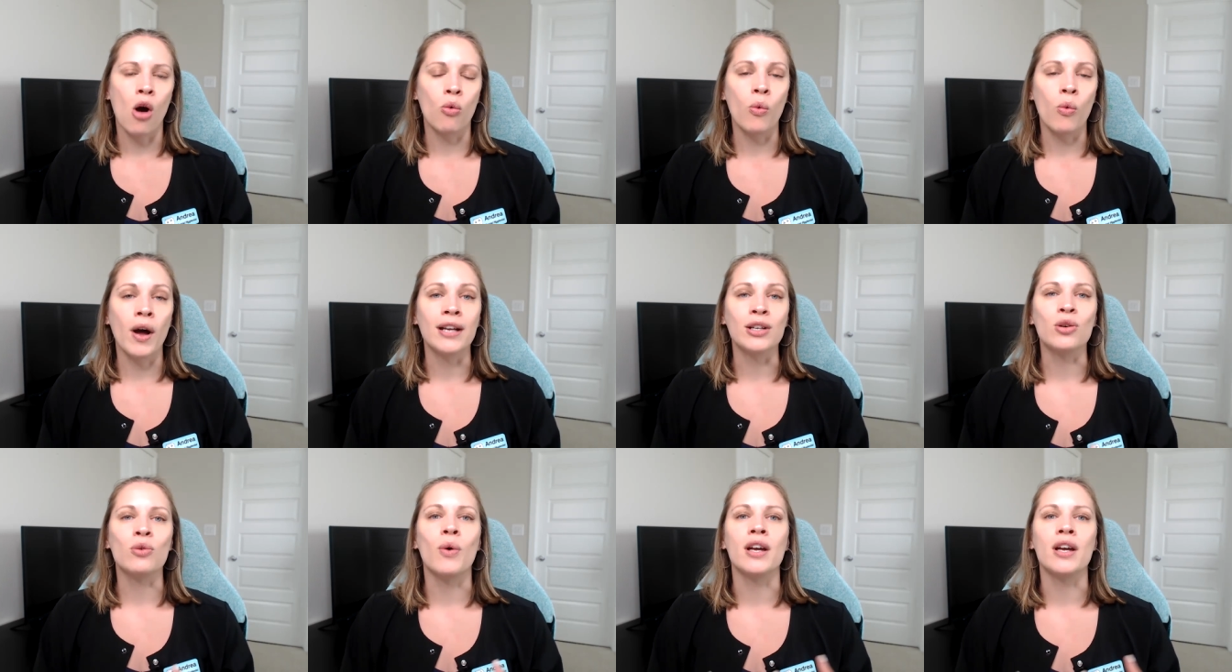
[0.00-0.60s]

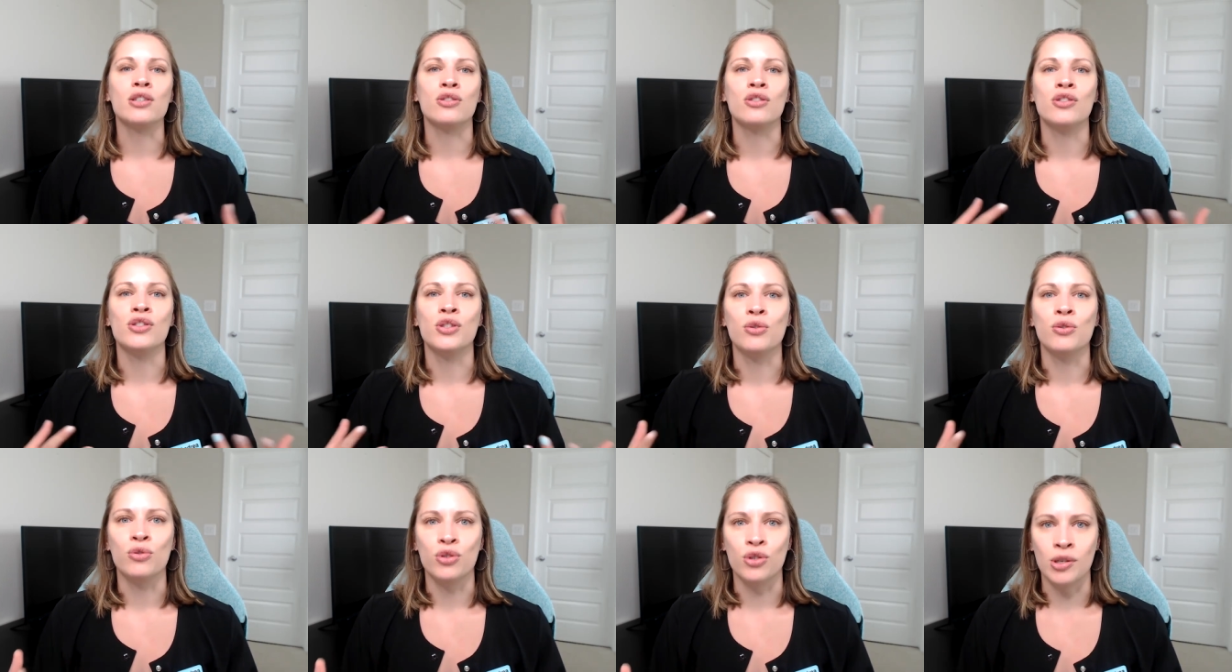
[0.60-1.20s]
what
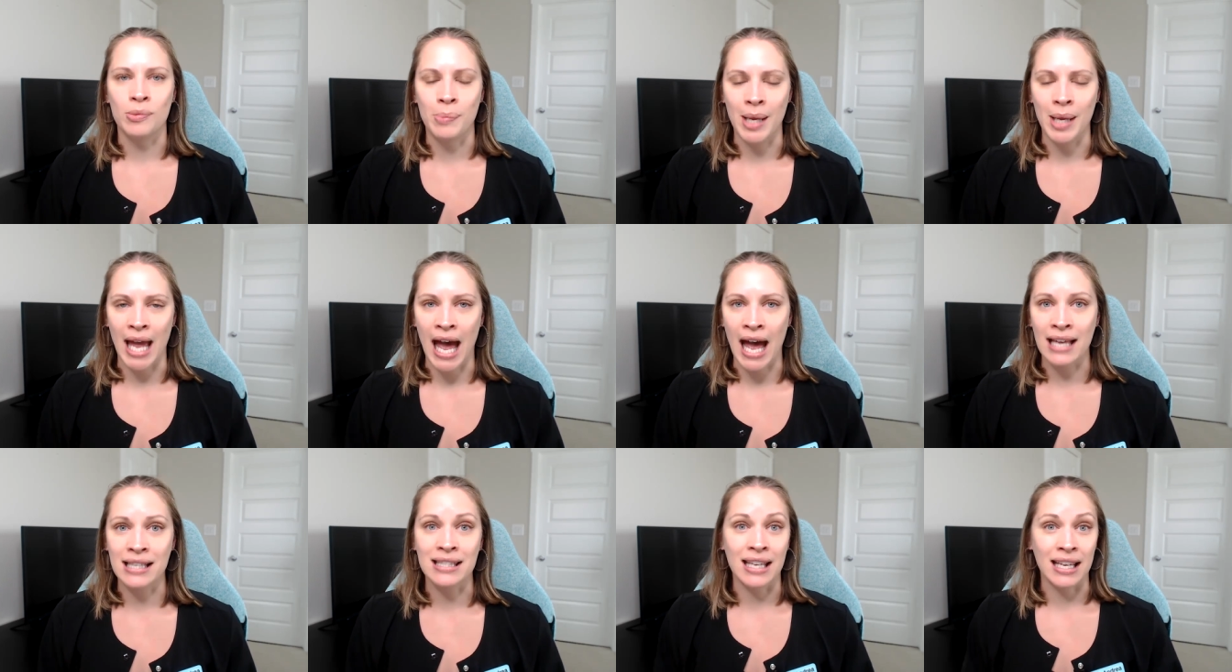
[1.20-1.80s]
questions you should
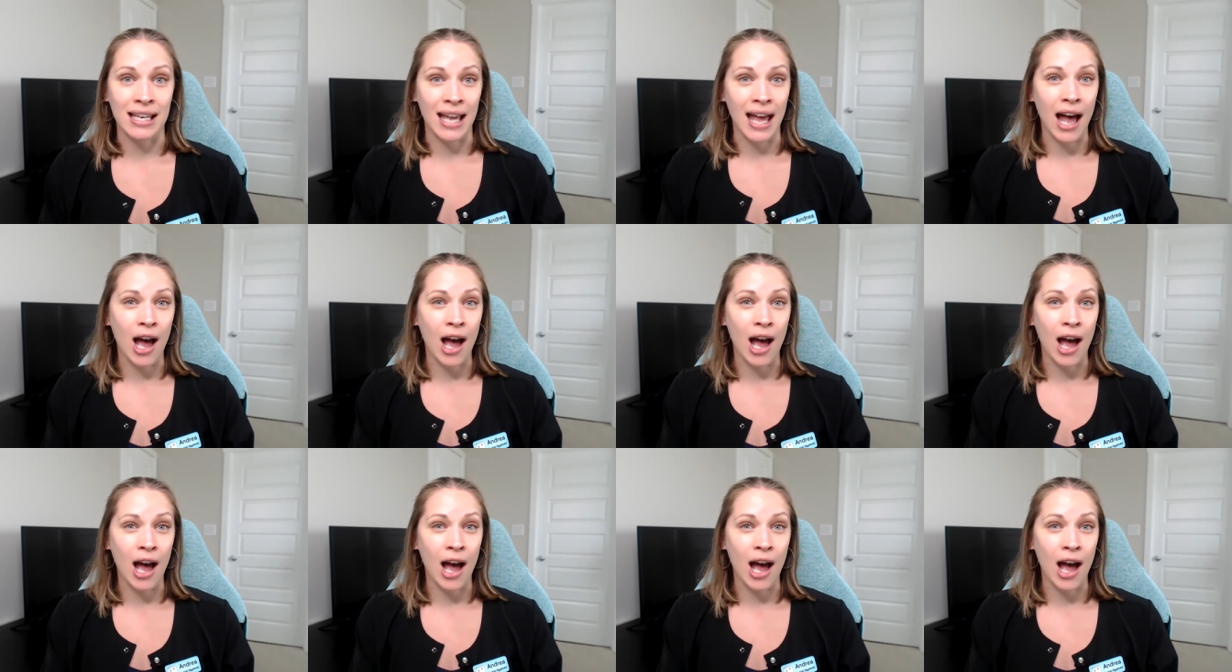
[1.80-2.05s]
be asking,